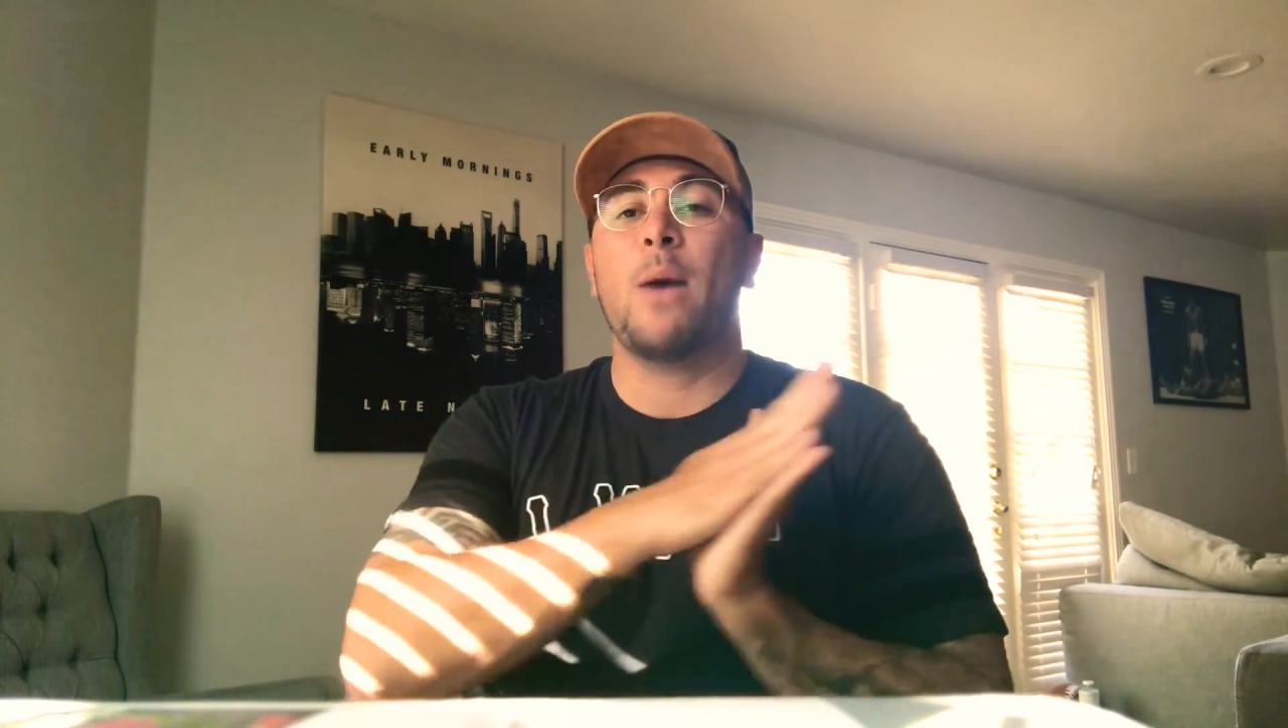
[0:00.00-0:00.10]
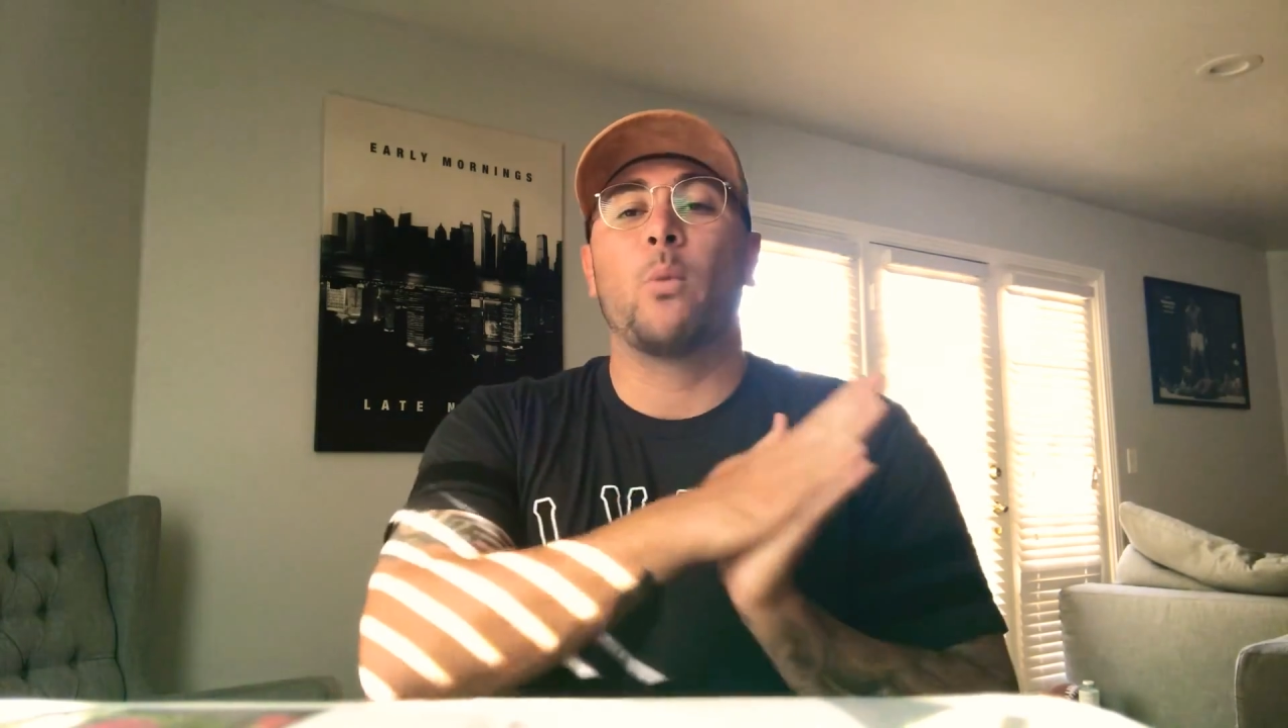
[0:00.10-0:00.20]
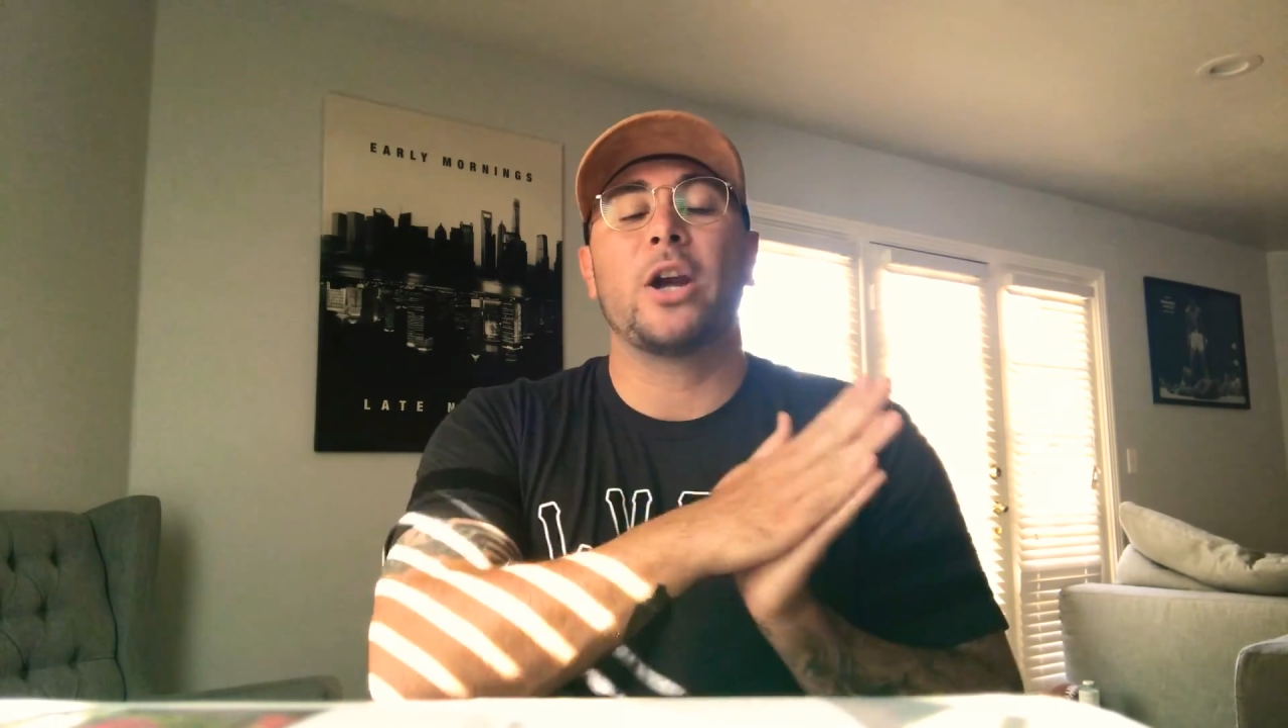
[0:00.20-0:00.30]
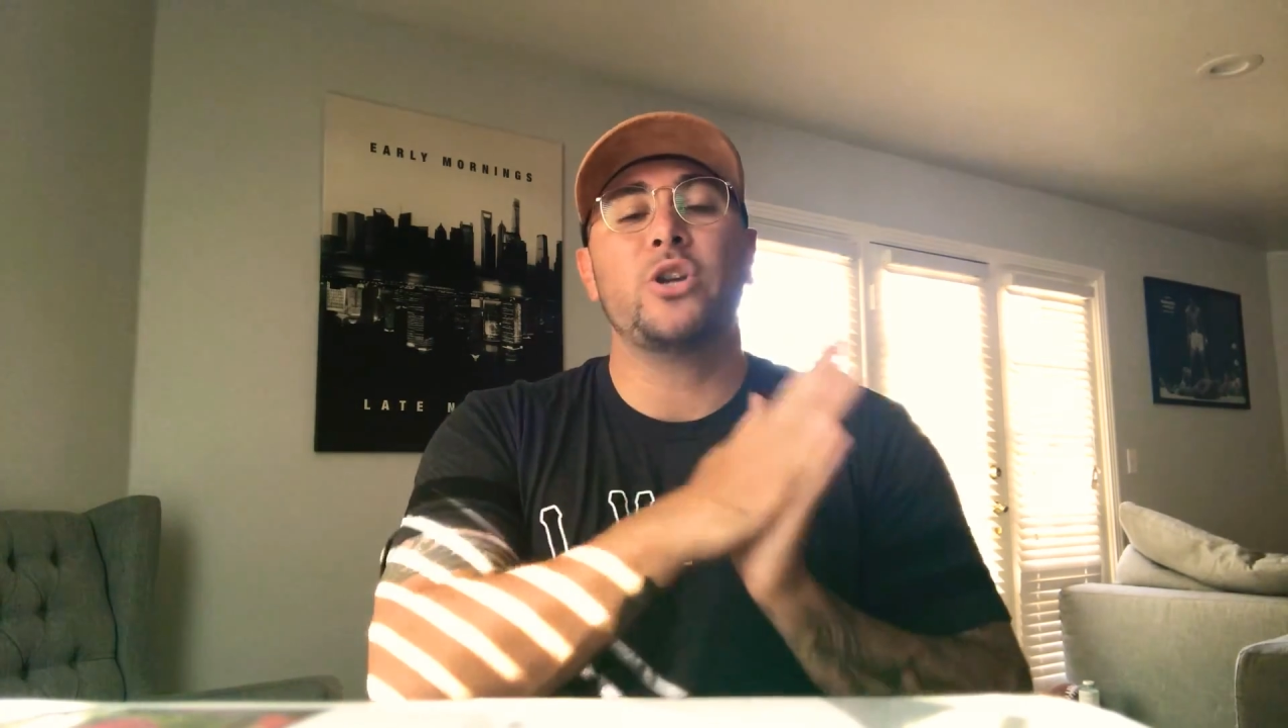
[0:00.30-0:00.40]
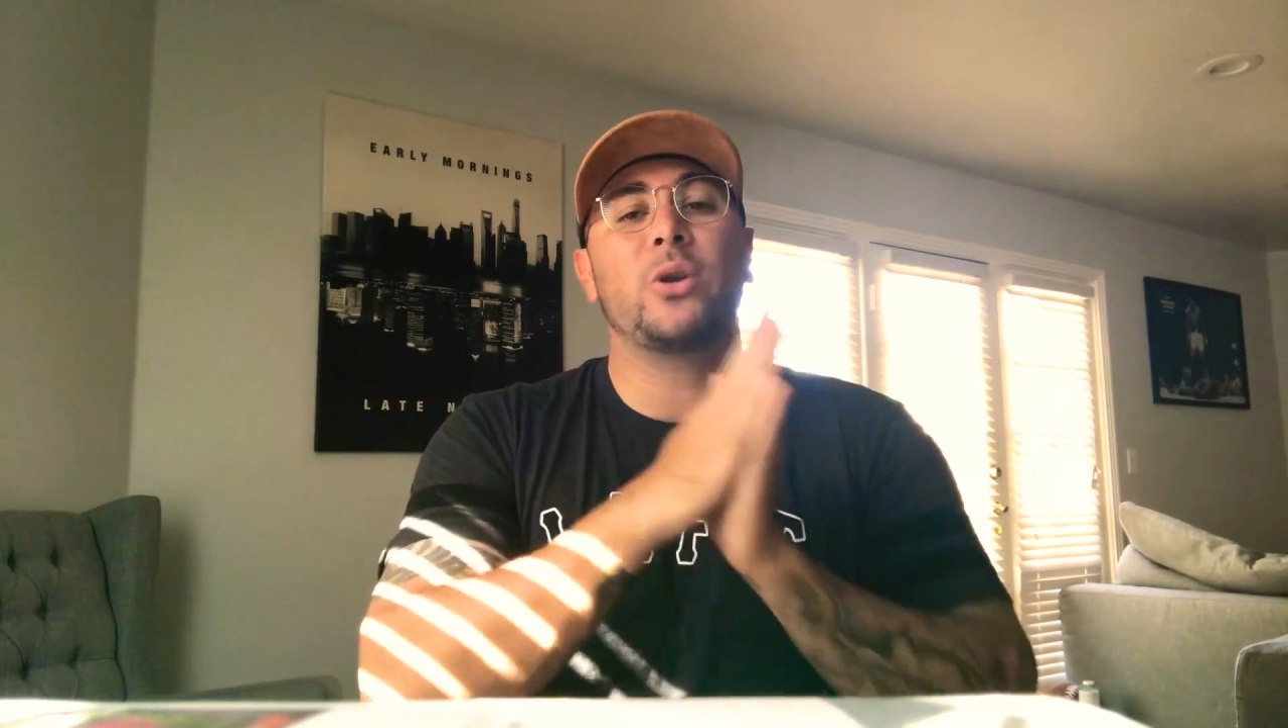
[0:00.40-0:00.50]

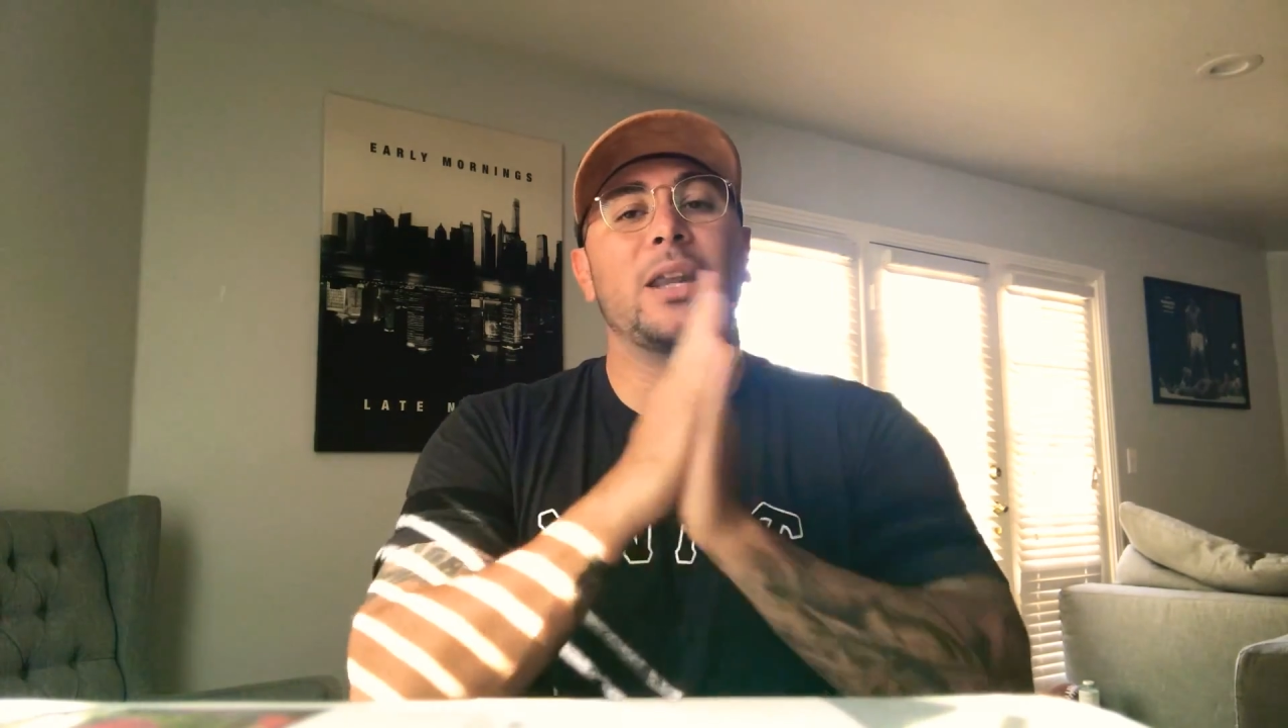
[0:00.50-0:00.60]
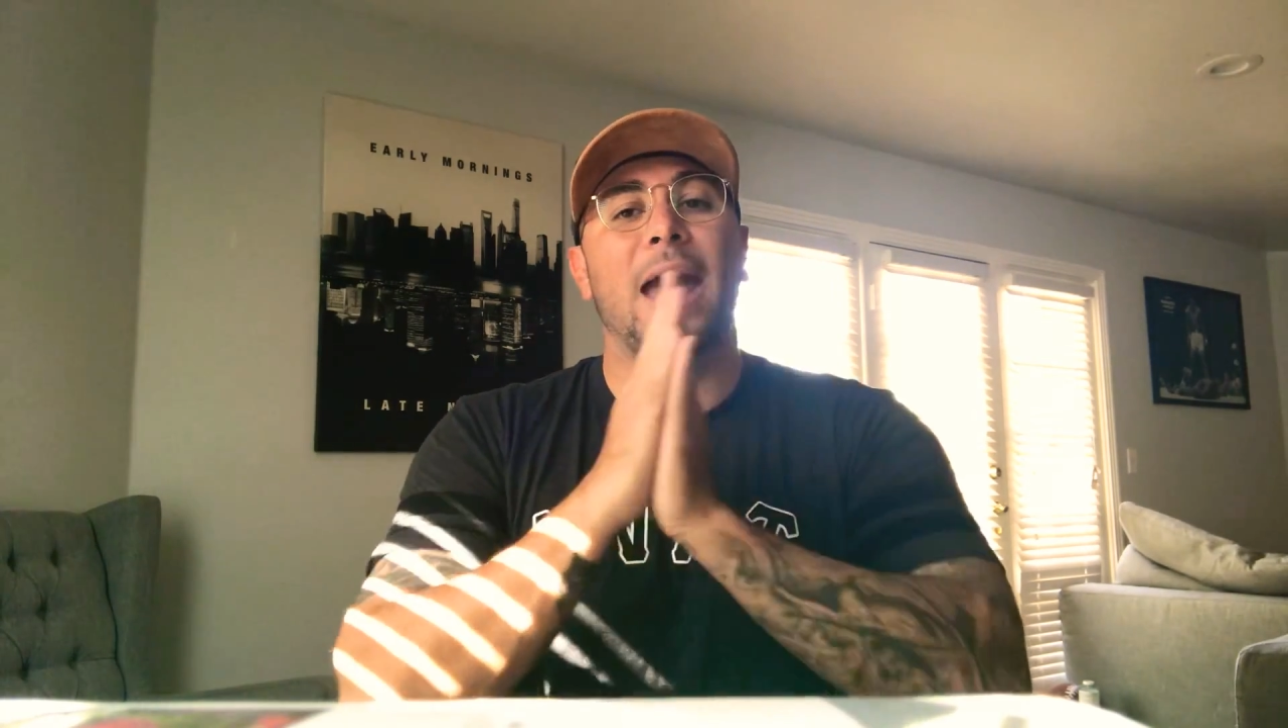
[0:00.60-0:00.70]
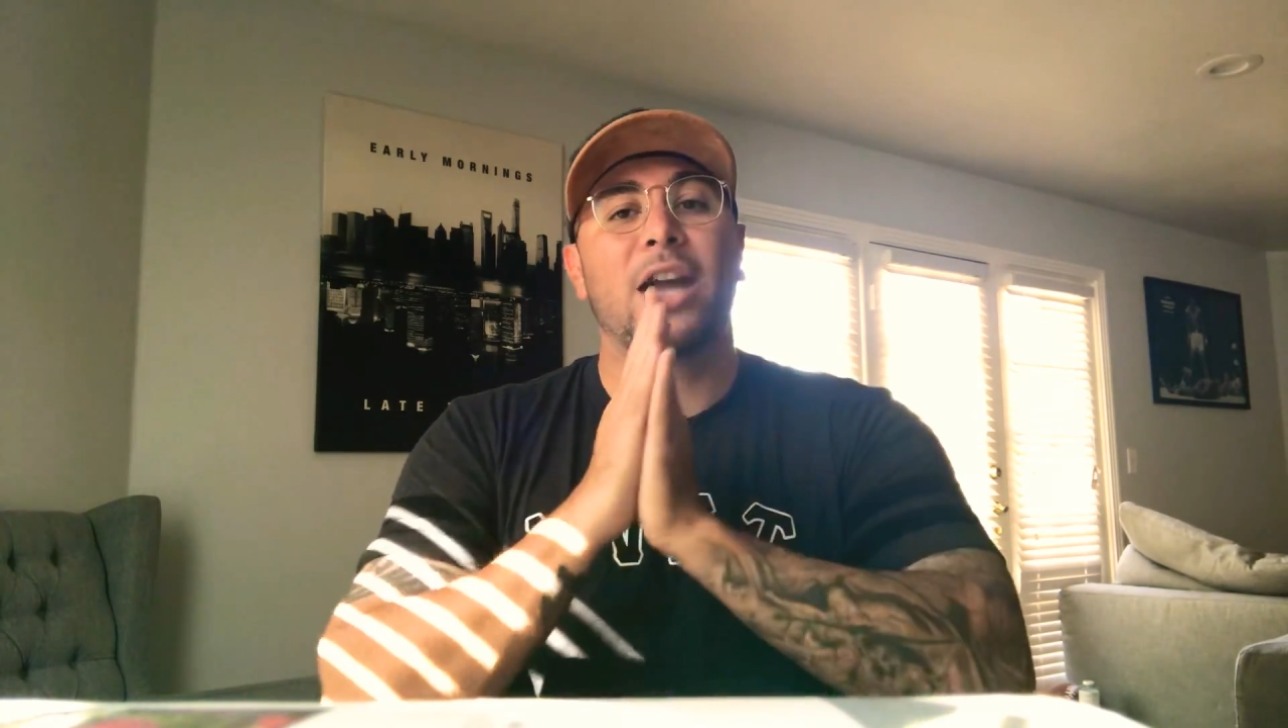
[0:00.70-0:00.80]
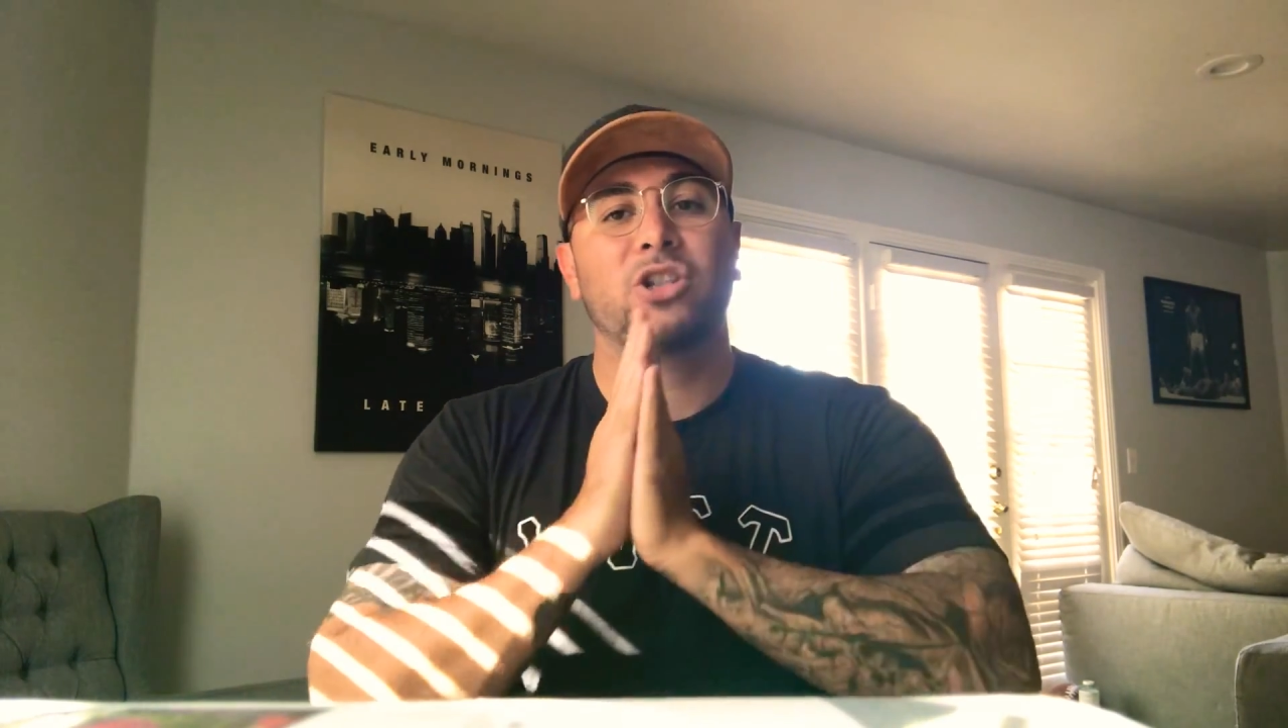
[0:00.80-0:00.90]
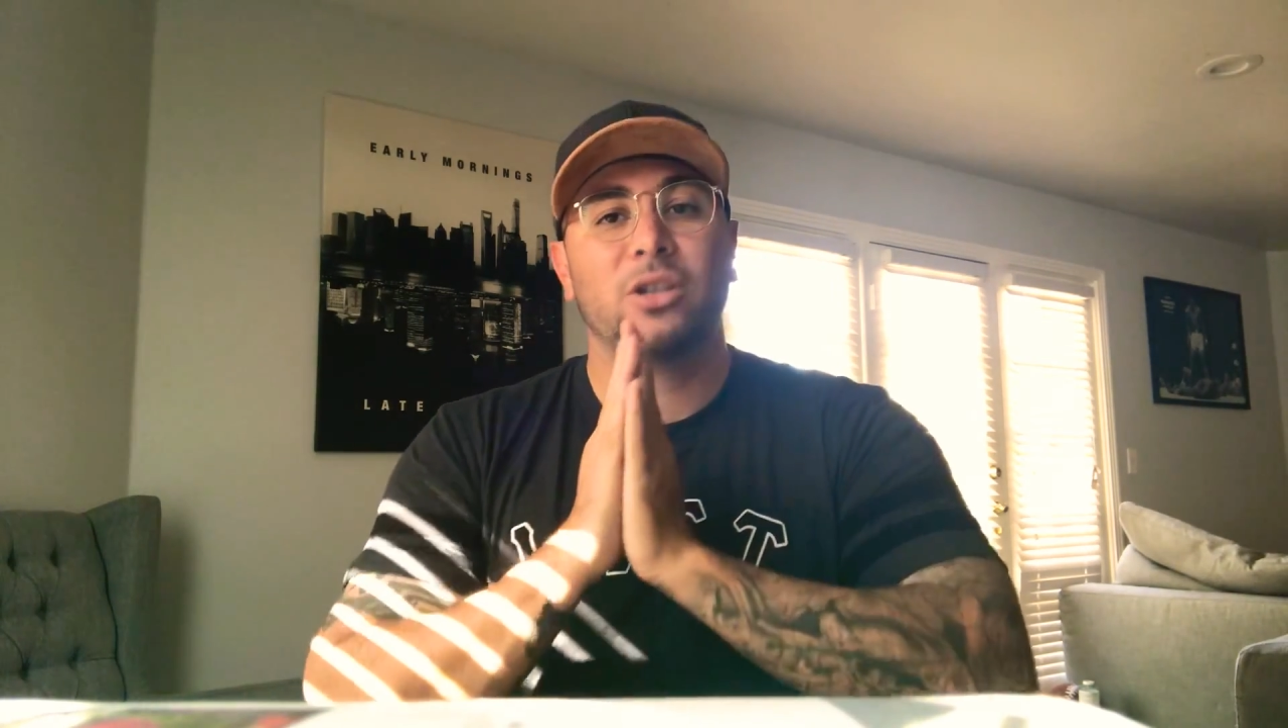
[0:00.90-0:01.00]
where you can
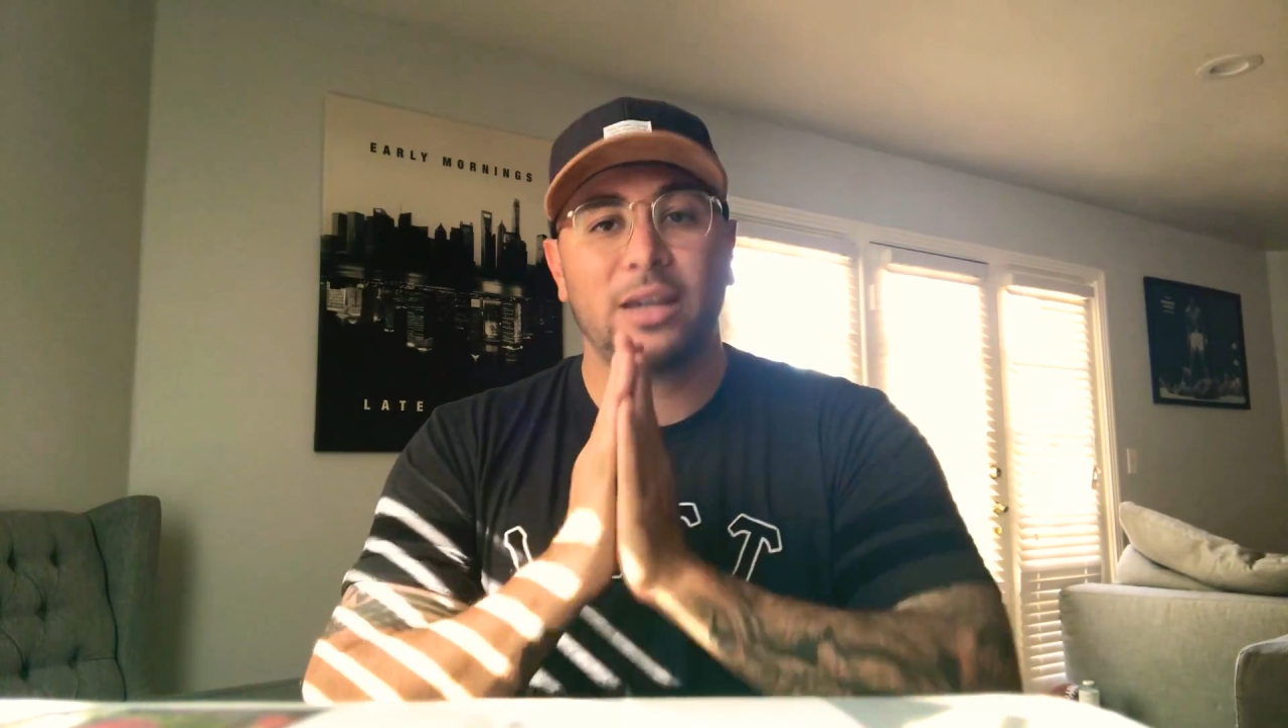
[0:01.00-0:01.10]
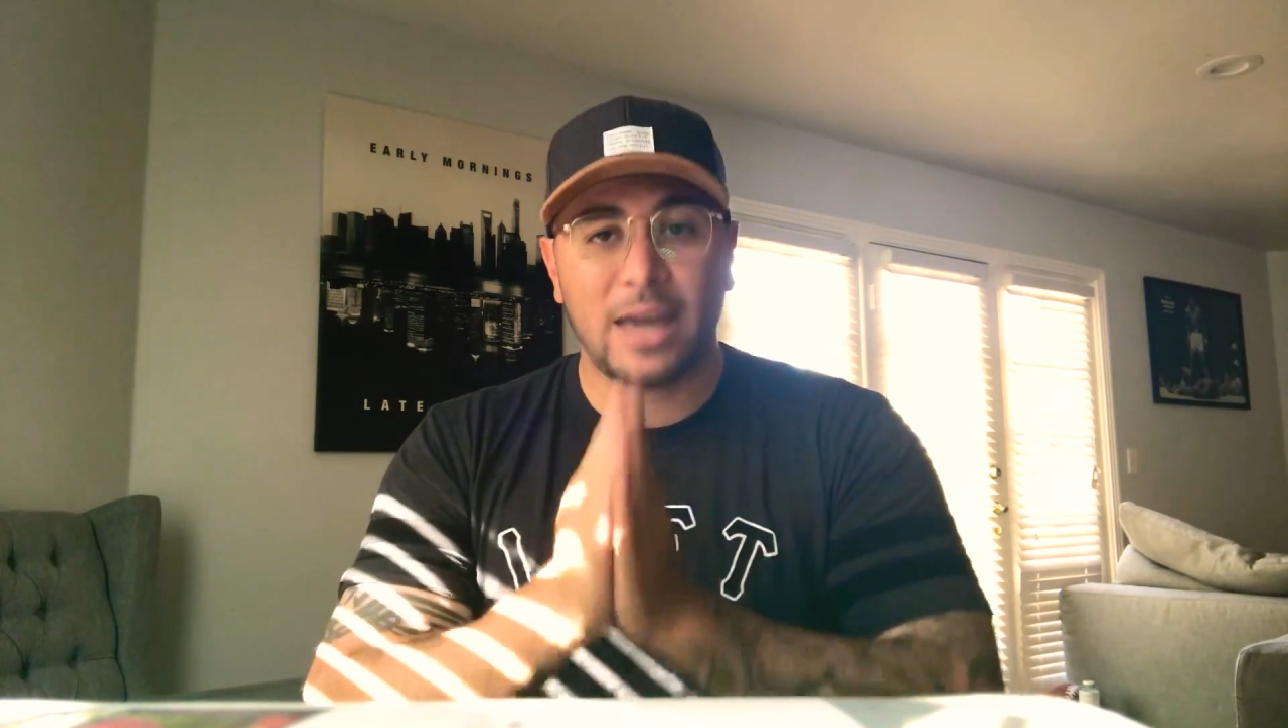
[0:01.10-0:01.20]
actually